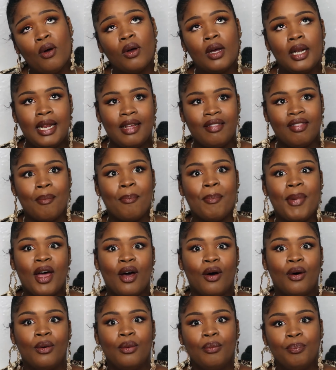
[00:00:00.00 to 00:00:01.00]
Click the
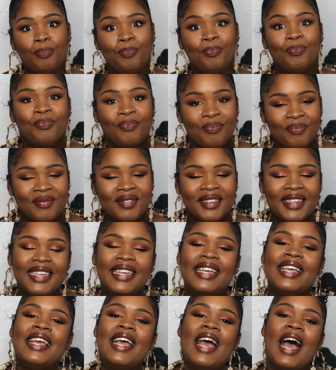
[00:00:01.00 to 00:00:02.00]
bell
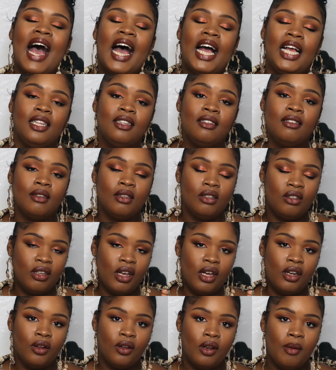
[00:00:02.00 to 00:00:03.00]
and
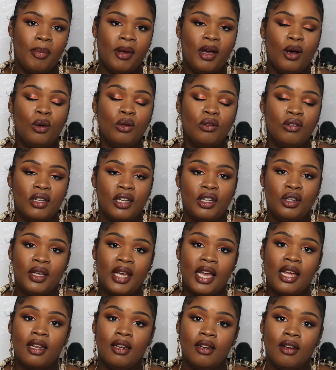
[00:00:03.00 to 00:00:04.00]
turn on the bell so that you
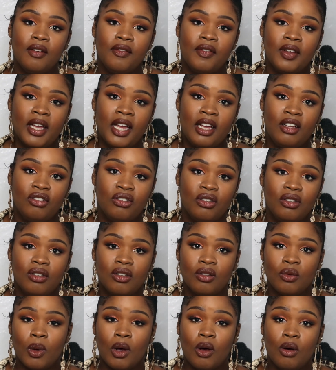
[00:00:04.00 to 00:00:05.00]
get the notifications
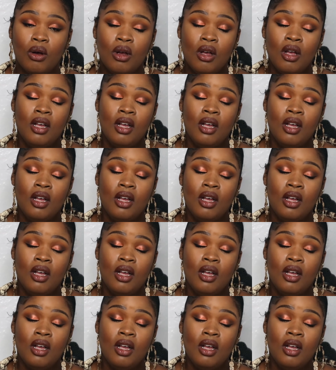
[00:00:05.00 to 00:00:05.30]
as well.